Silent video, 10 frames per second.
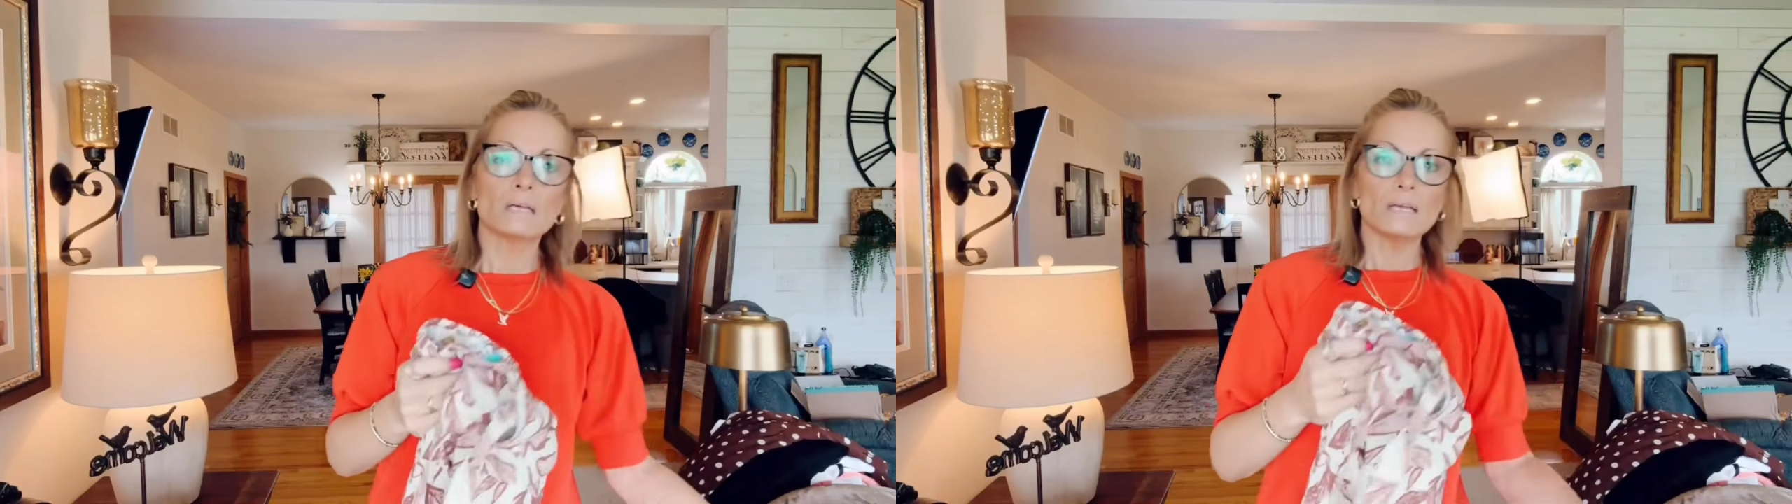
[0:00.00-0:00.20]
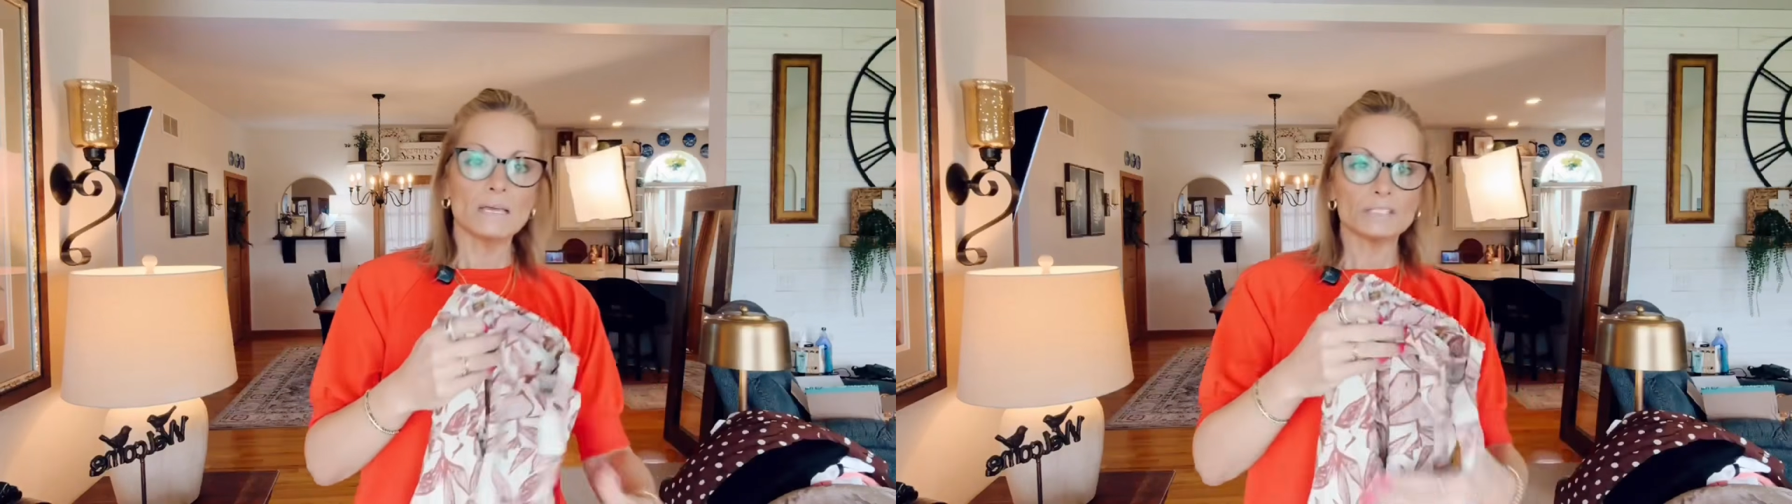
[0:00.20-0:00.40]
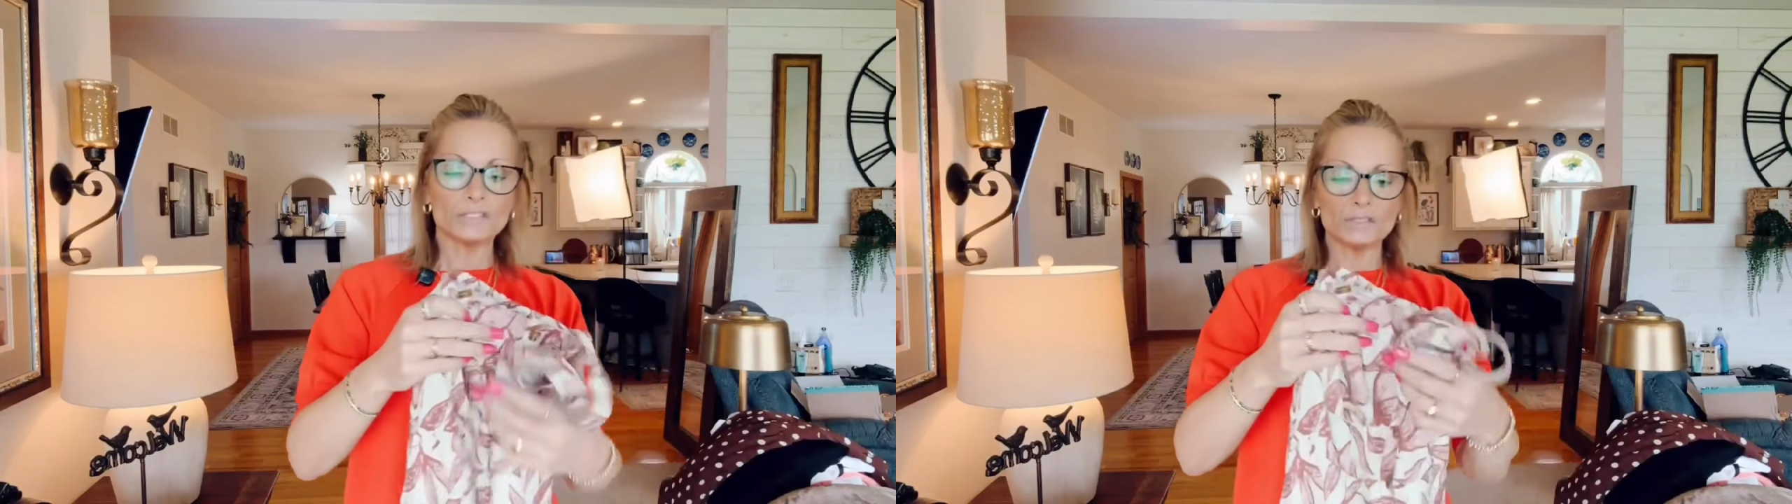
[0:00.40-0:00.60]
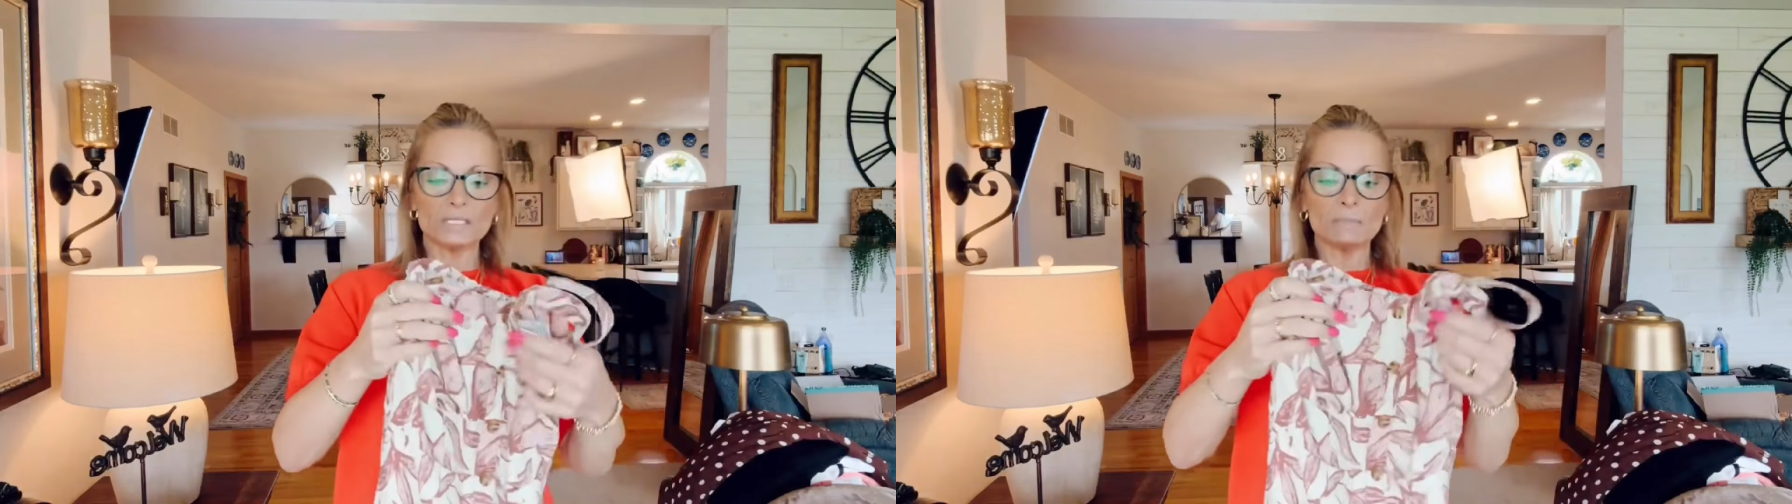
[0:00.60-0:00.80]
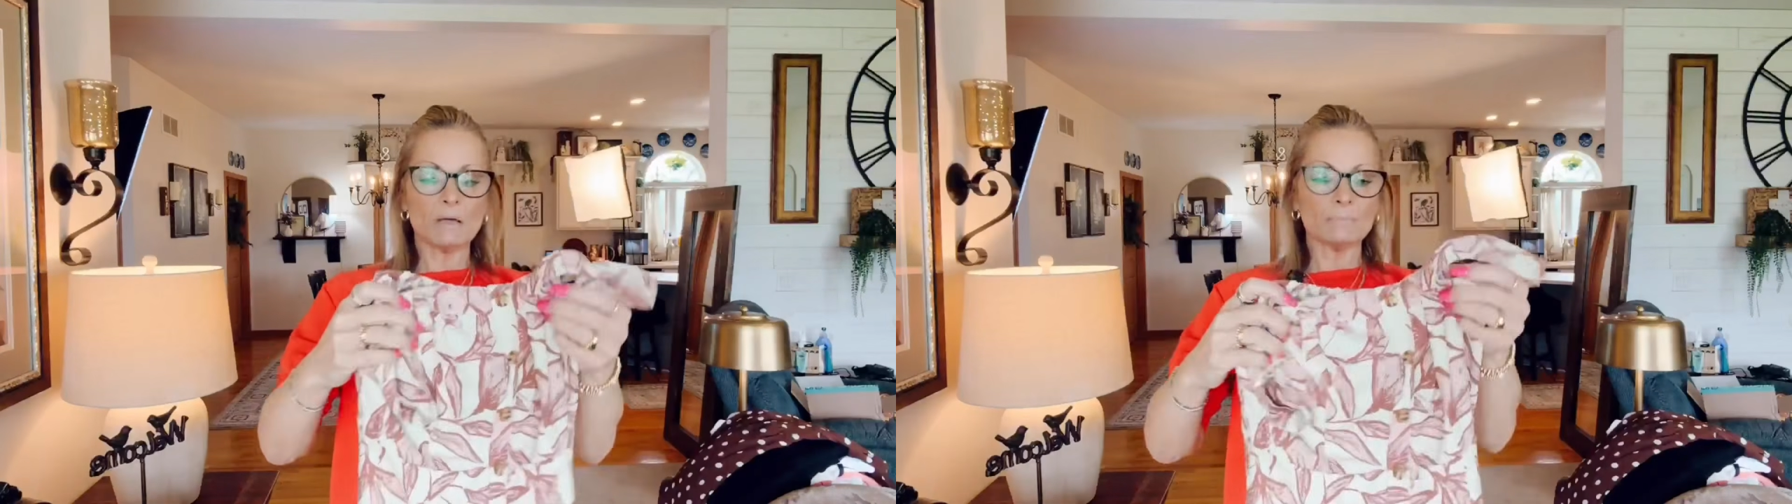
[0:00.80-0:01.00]
extra
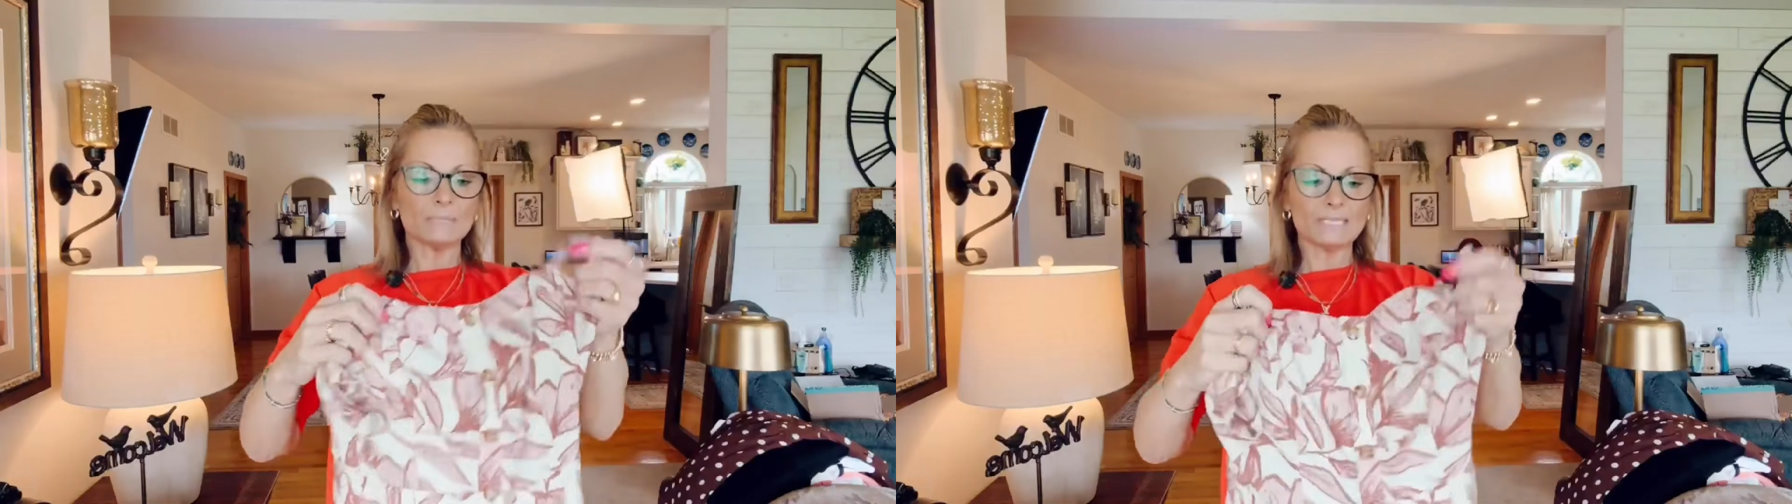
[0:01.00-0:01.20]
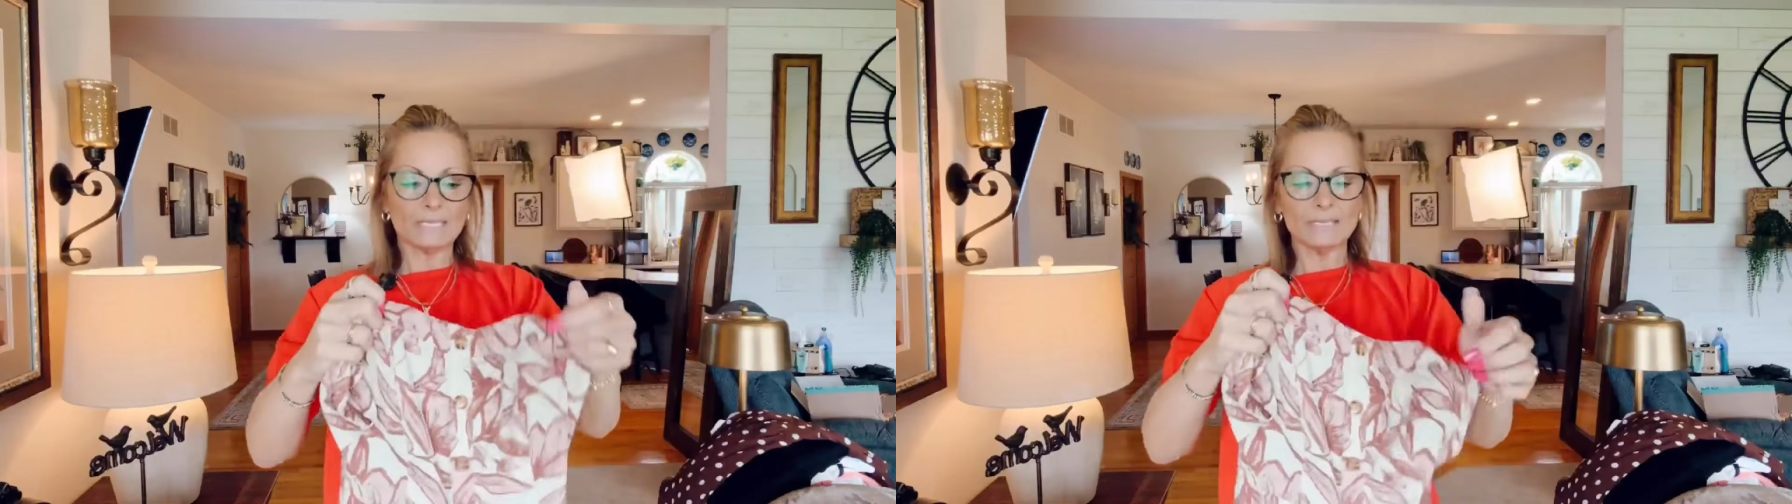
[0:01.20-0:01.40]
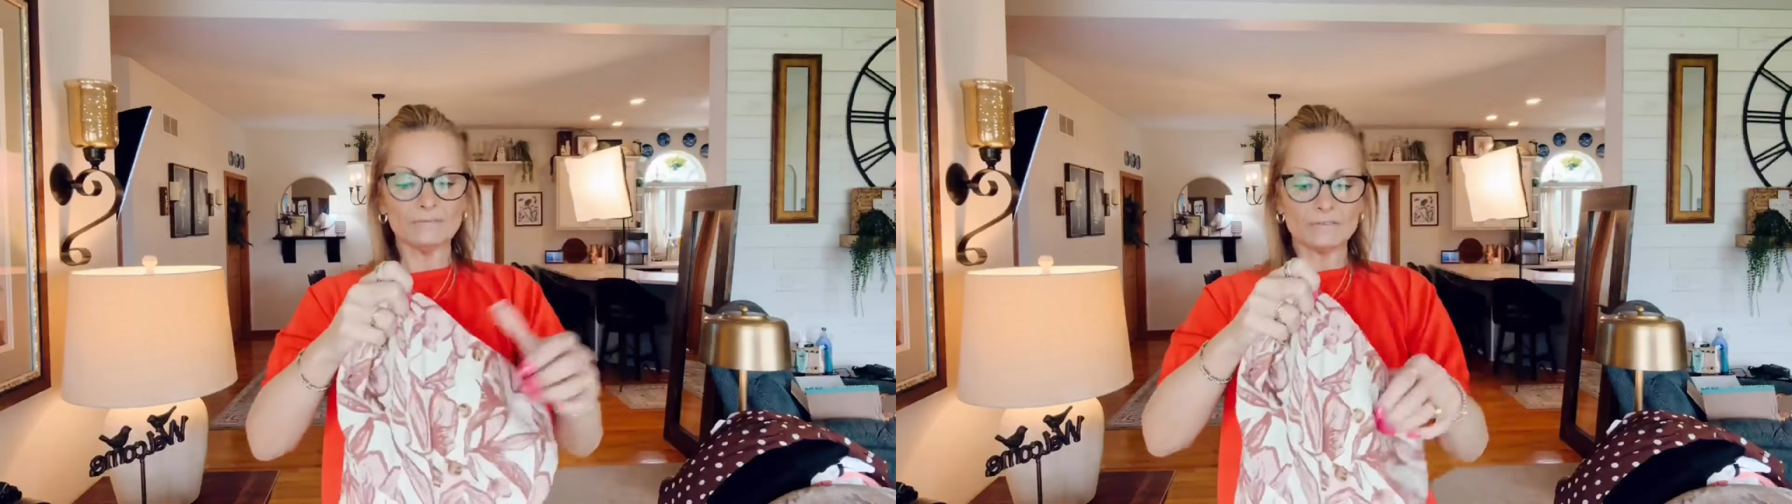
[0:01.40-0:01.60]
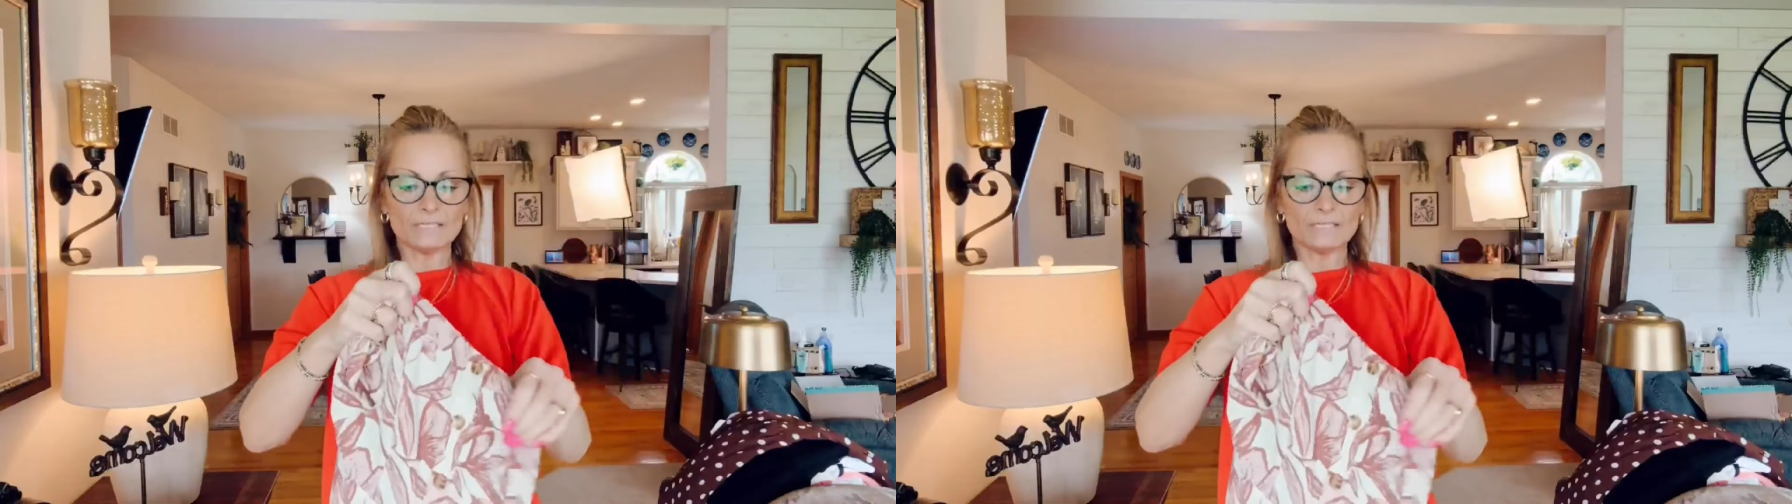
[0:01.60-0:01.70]
small petite for